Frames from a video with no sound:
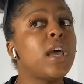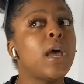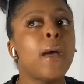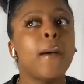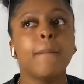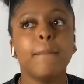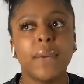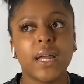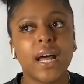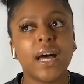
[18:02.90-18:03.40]

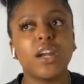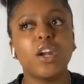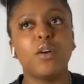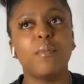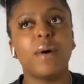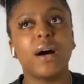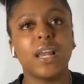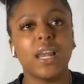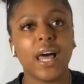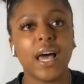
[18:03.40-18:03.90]
But I know
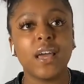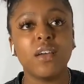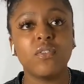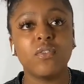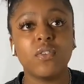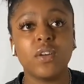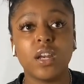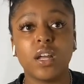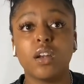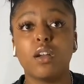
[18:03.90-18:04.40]
my life
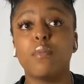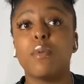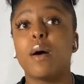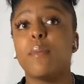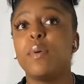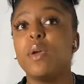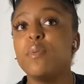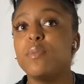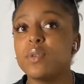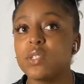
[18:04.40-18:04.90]
and I know my
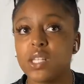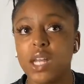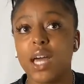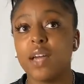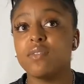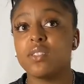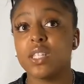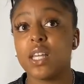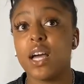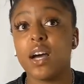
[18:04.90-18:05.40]
people's
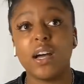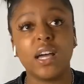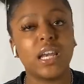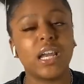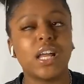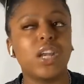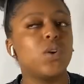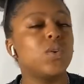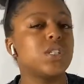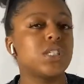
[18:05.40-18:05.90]
lifestyle and
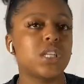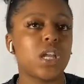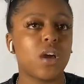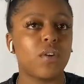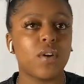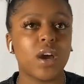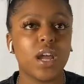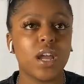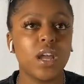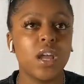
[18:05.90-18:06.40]
I know it's not
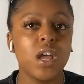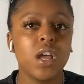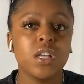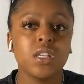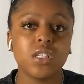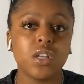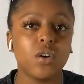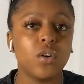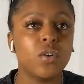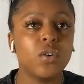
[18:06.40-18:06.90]
right.
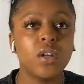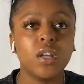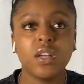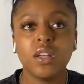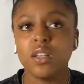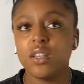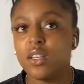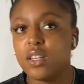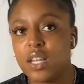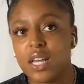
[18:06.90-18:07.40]
So
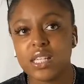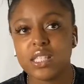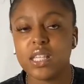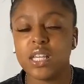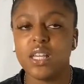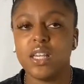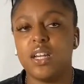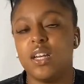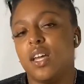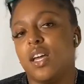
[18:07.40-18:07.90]
that's the
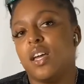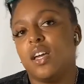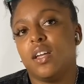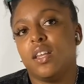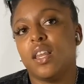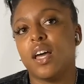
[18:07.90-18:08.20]
end of that.